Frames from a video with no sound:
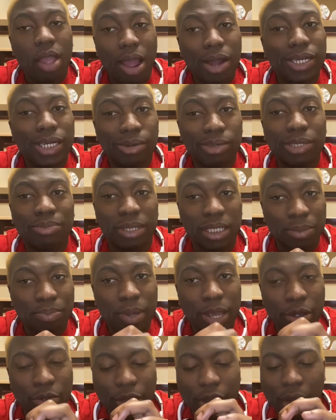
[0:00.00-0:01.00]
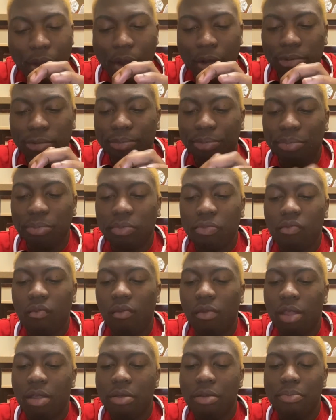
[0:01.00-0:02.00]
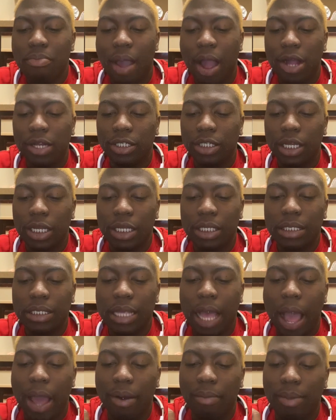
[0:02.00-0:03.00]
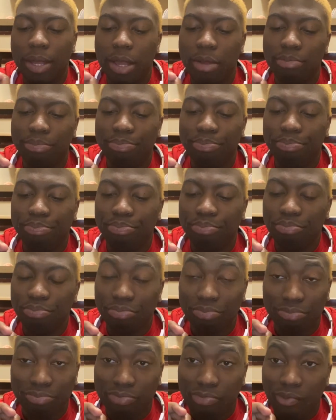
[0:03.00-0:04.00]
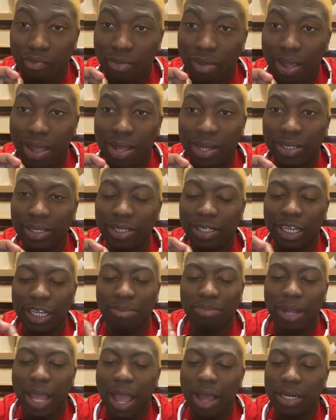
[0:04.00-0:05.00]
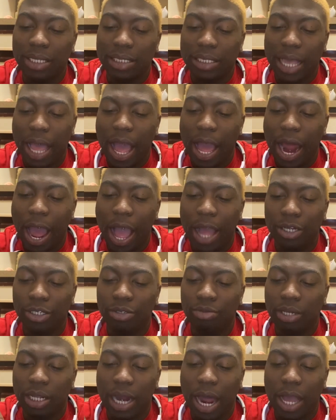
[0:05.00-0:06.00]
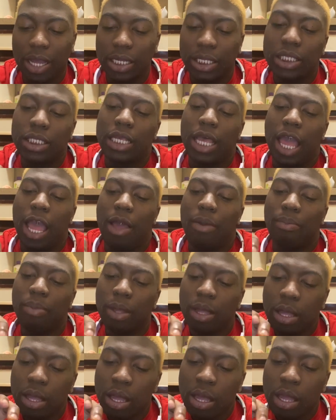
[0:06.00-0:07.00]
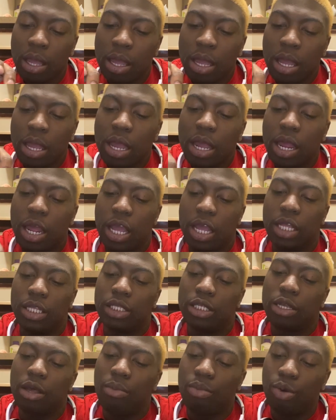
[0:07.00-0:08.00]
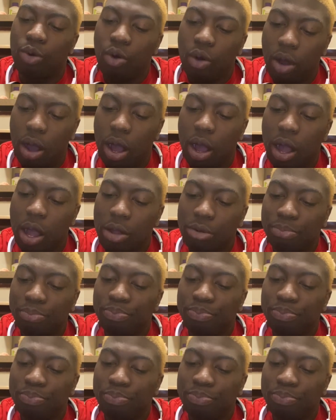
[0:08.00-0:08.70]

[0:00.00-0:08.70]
That was my spirit. Inside of me, deep down inside, I knew that I could tap into more.